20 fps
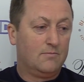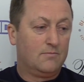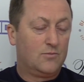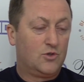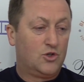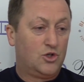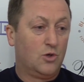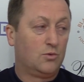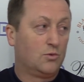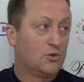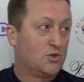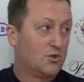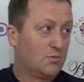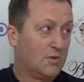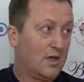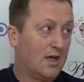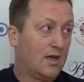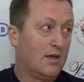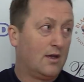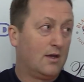show them some
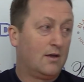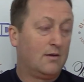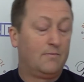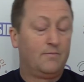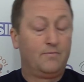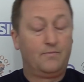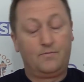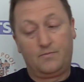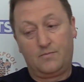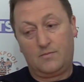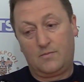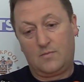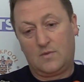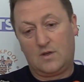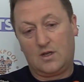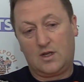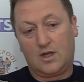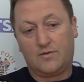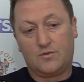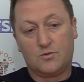care,
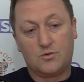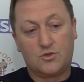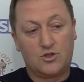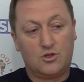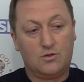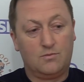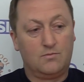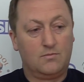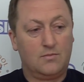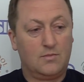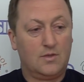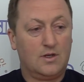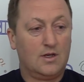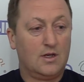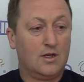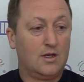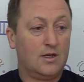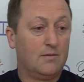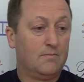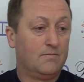give them some
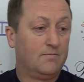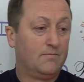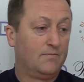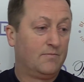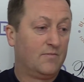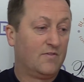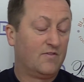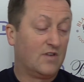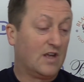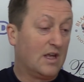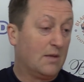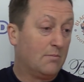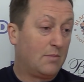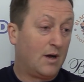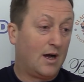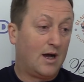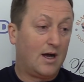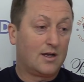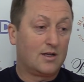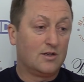
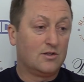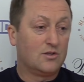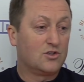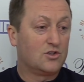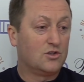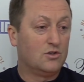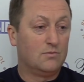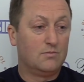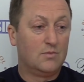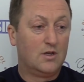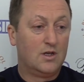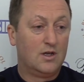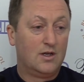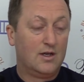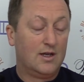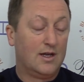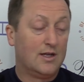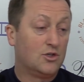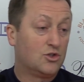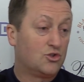feedback and some
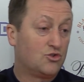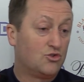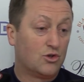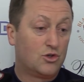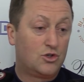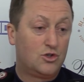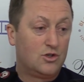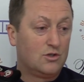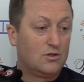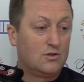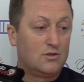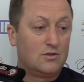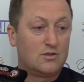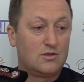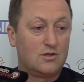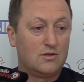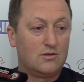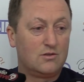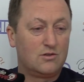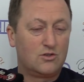
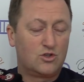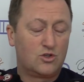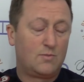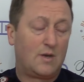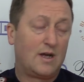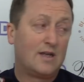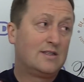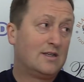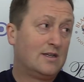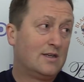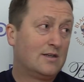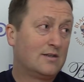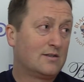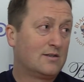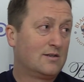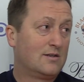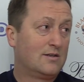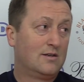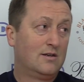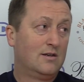instructions and some
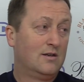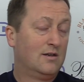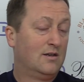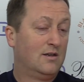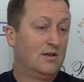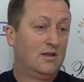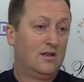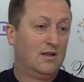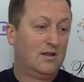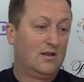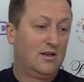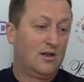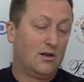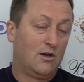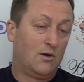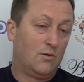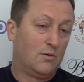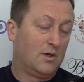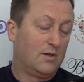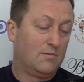ideas. You
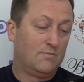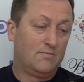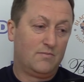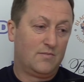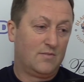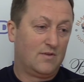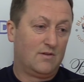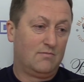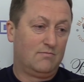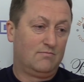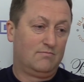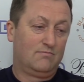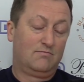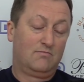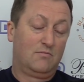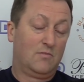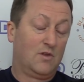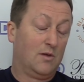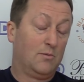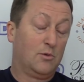know, and
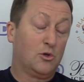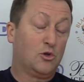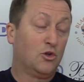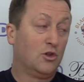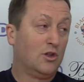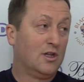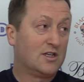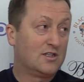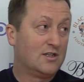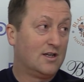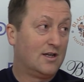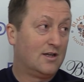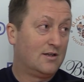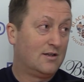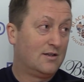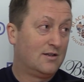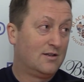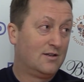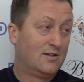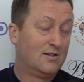I'm a good listener
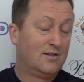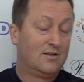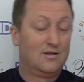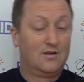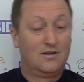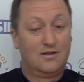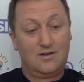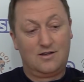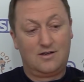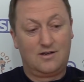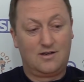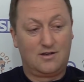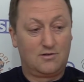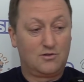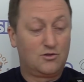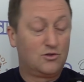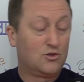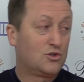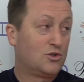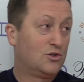and I'm a
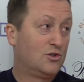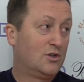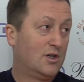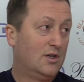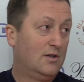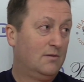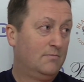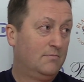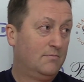good talker.